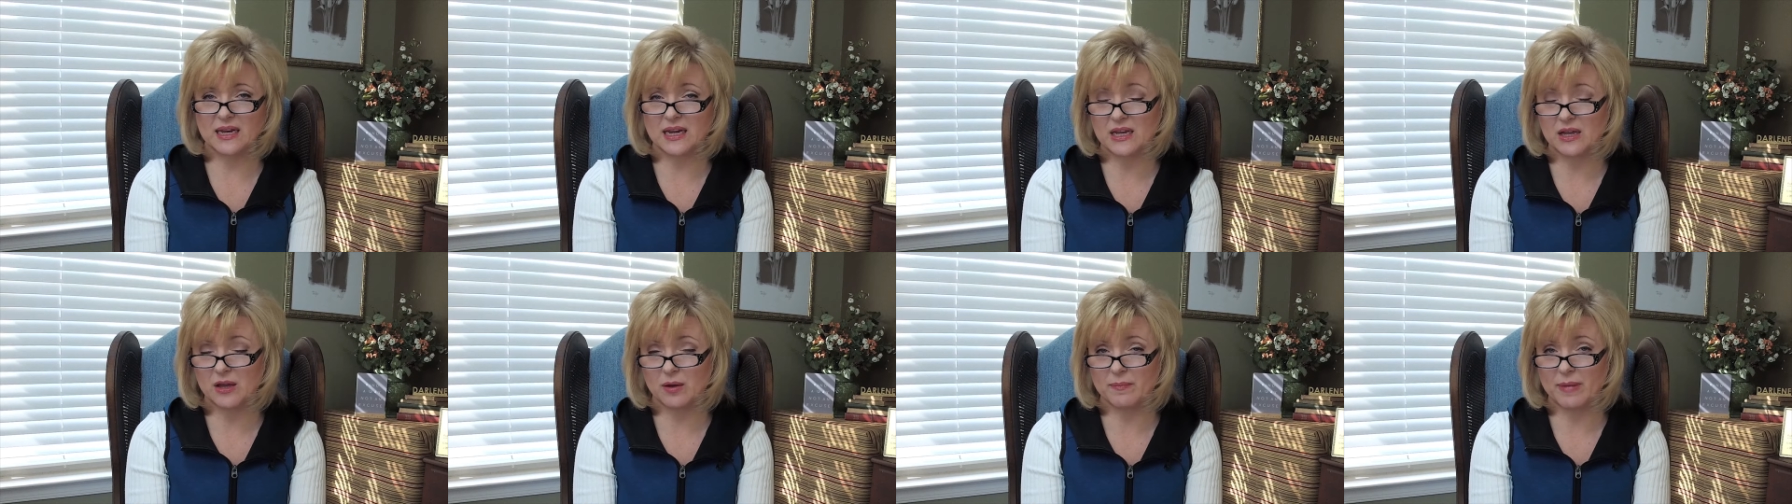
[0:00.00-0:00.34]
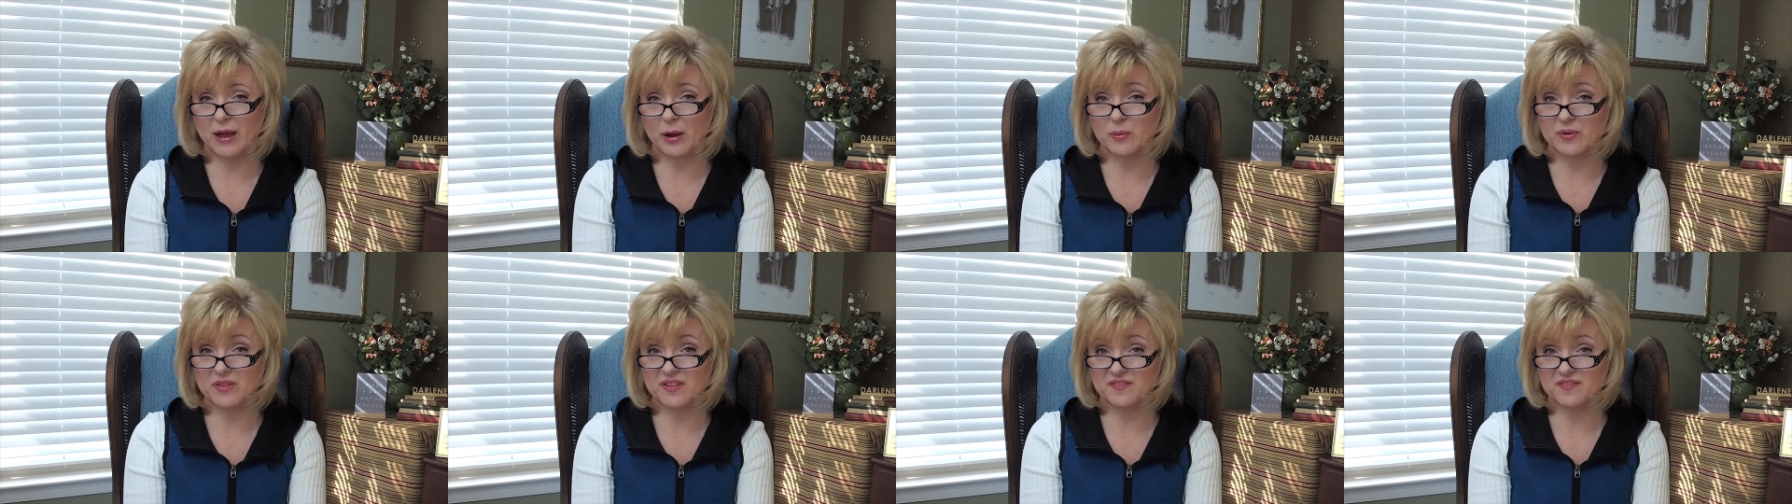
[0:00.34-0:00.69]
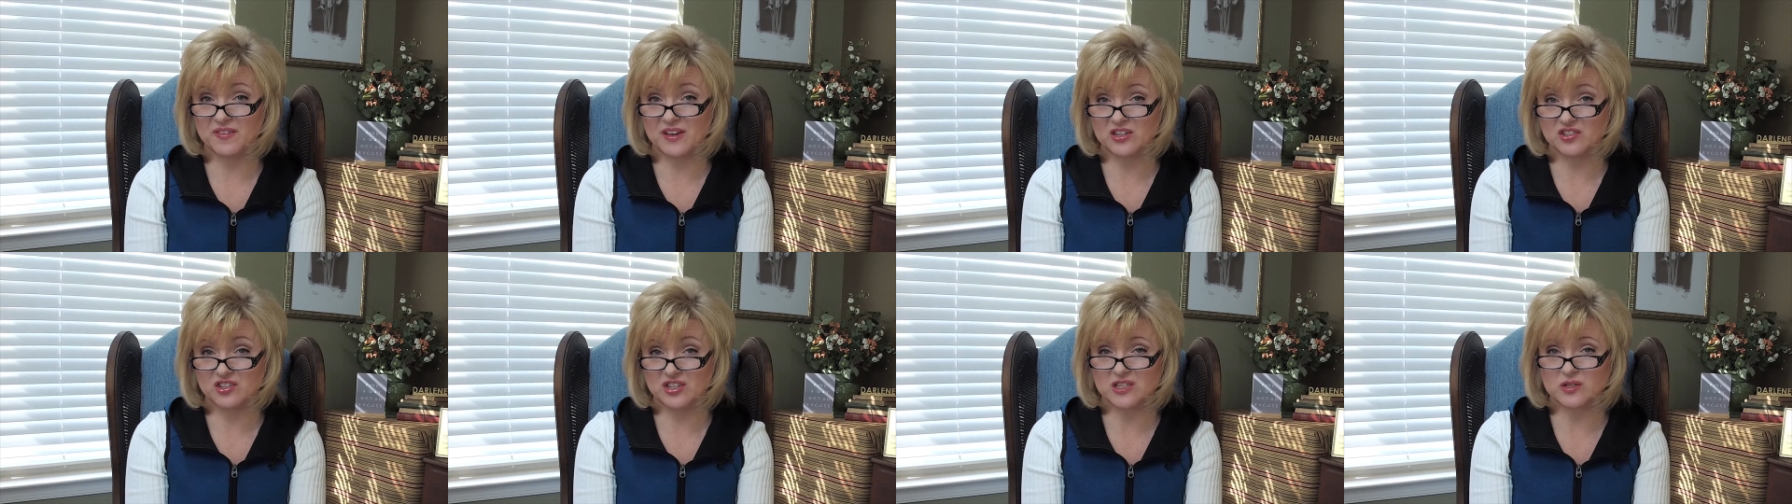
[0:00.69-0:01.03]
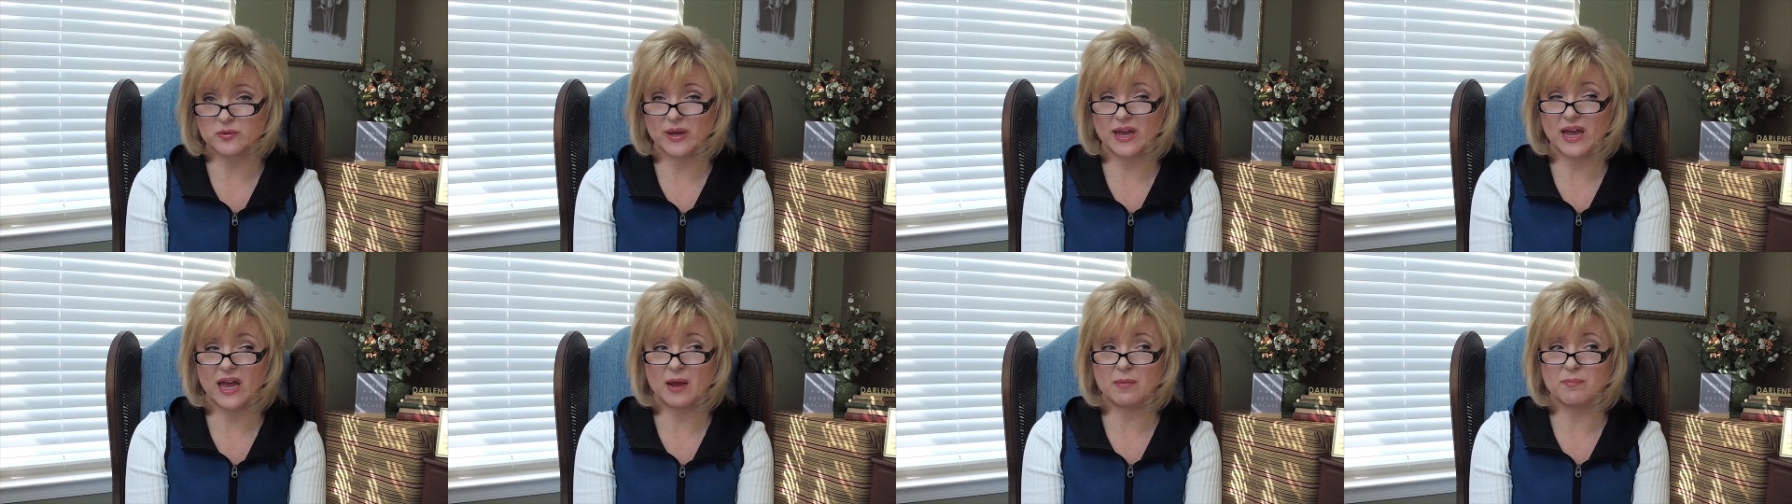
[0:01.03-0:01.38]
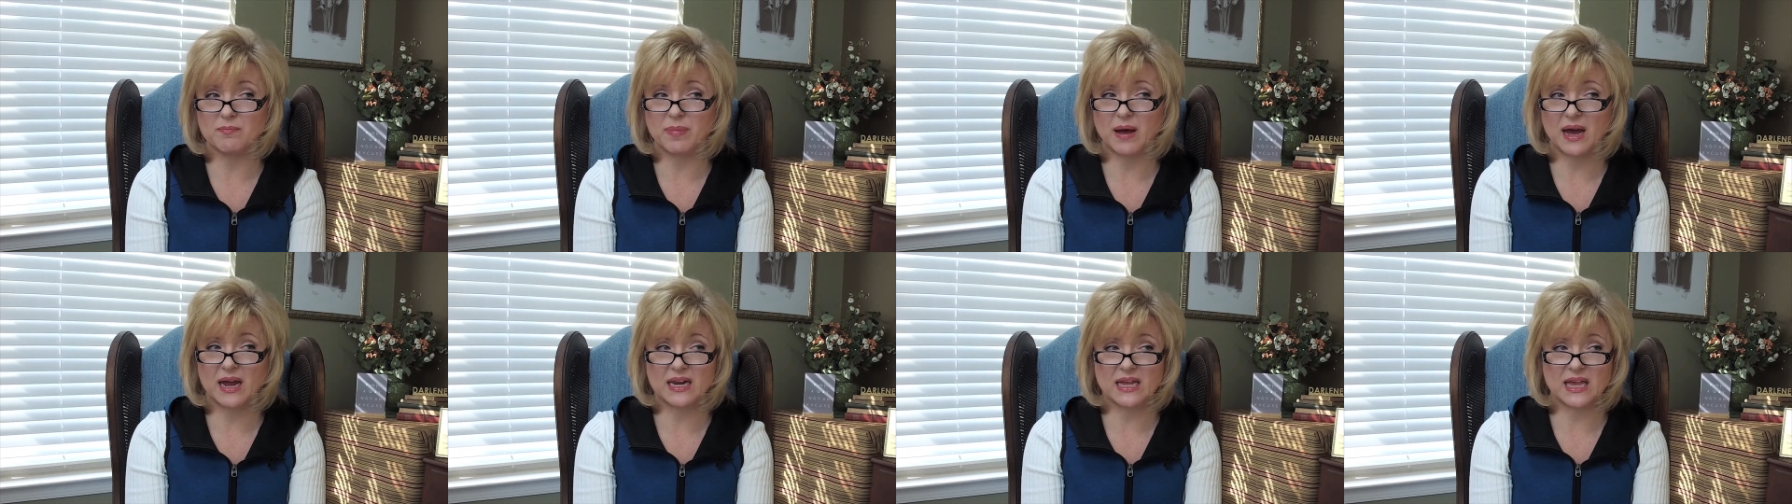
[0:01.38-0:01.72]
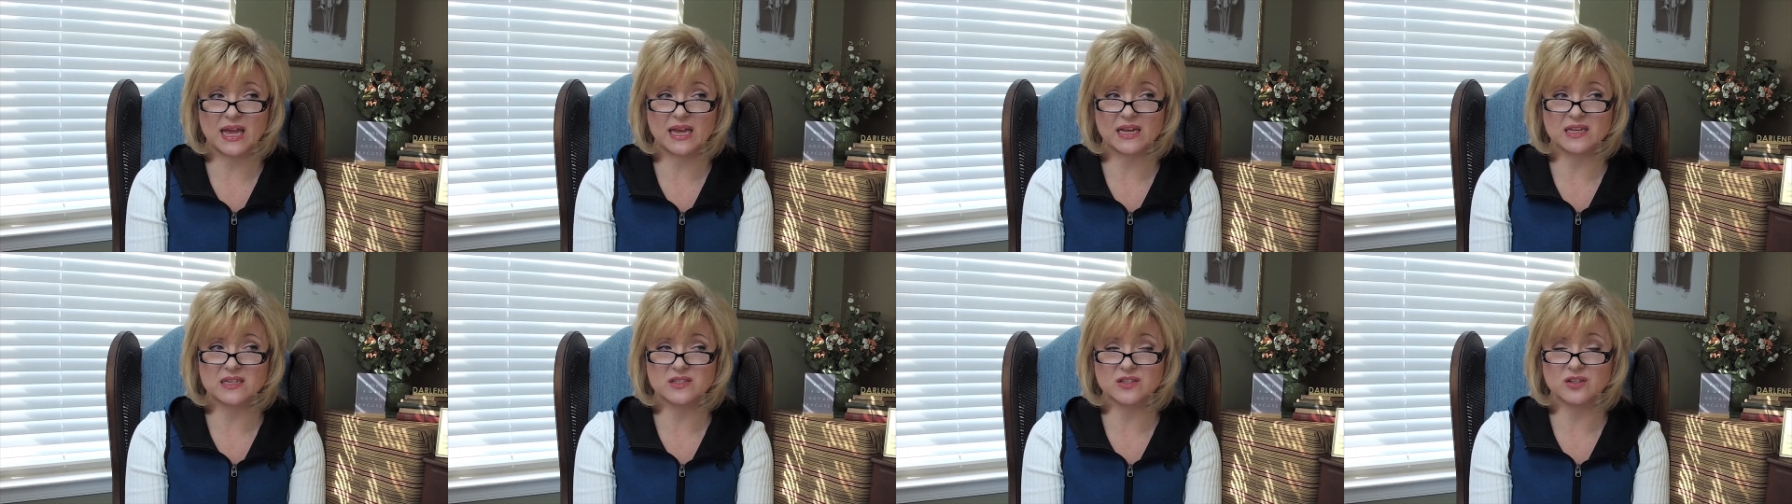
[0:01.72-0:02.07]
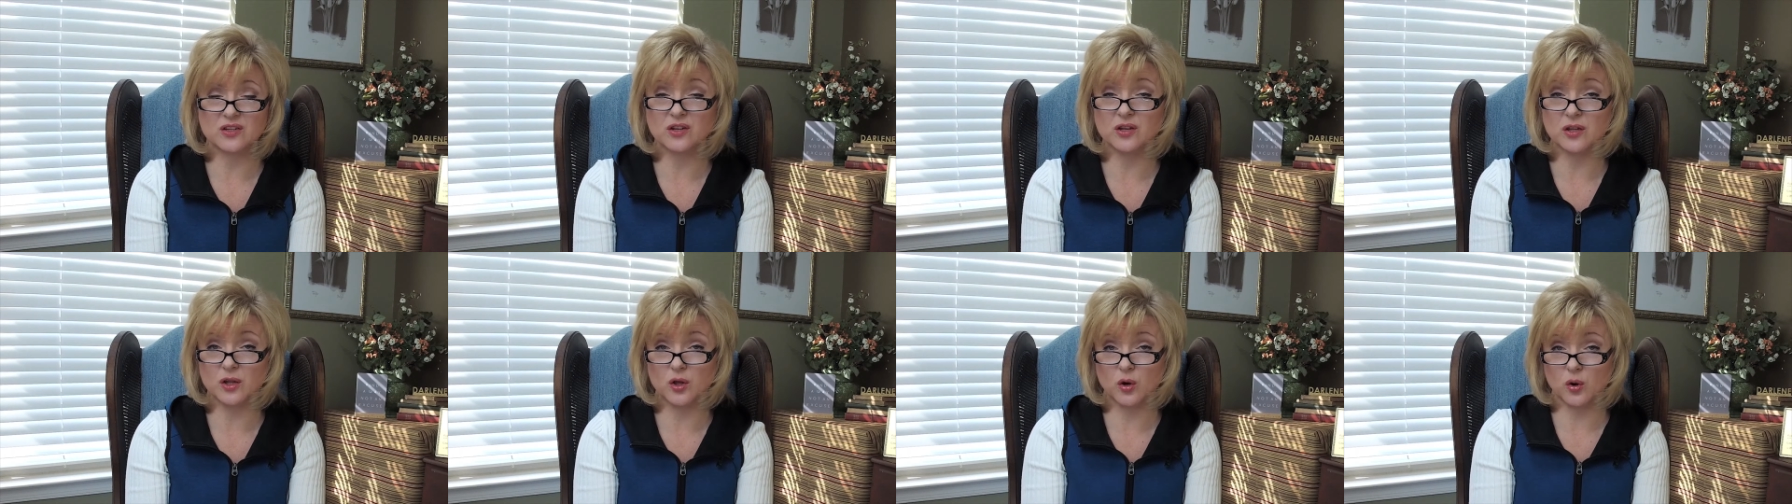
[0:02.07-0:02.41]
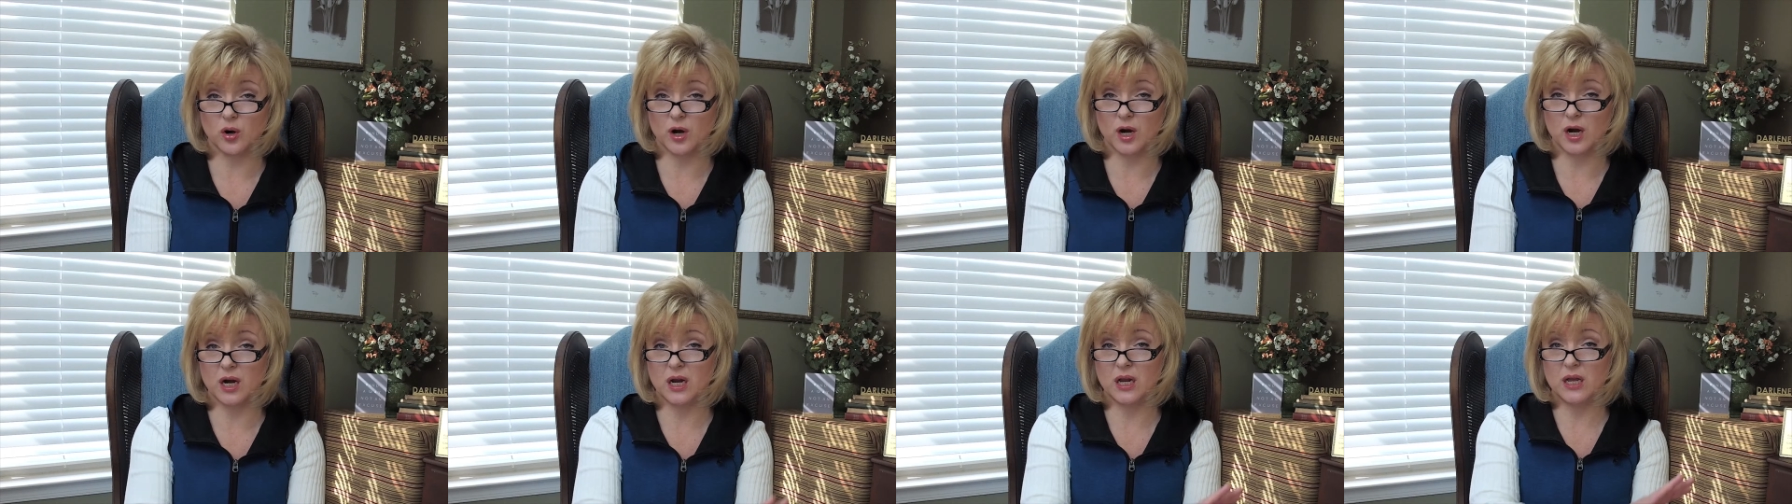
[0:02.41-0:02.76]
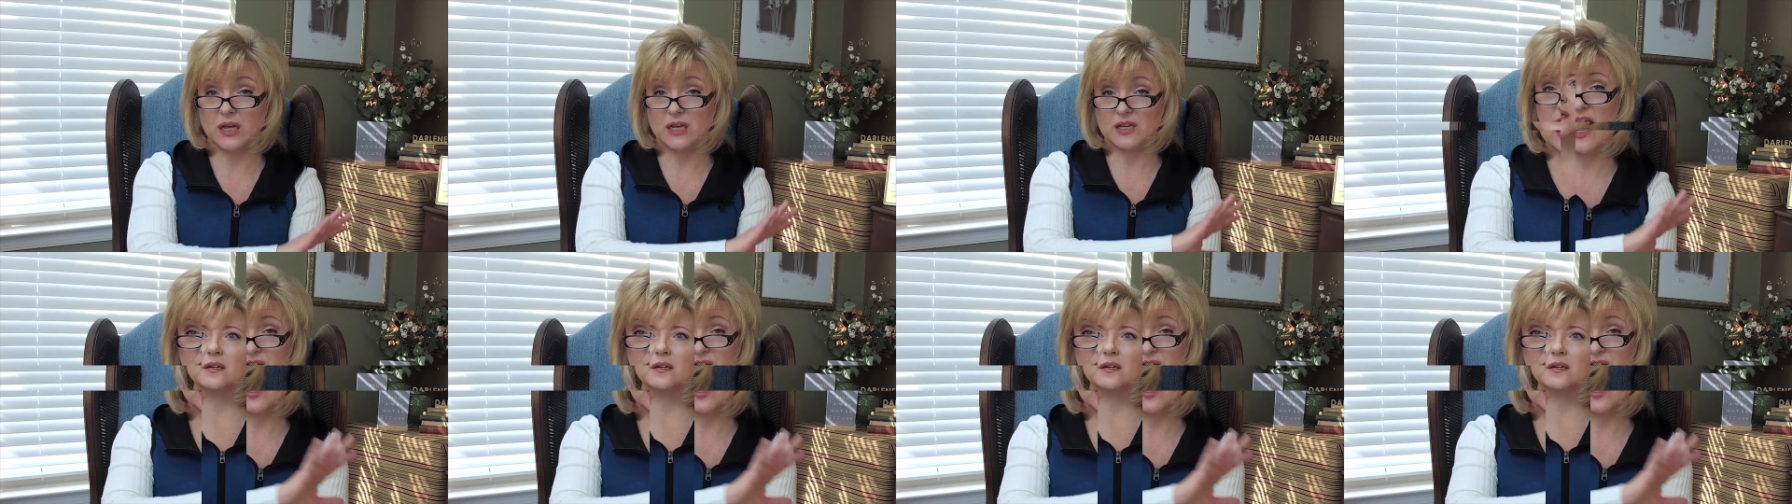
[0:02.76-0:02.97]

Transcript: and had come back with a vengeance. So I had body aches galore.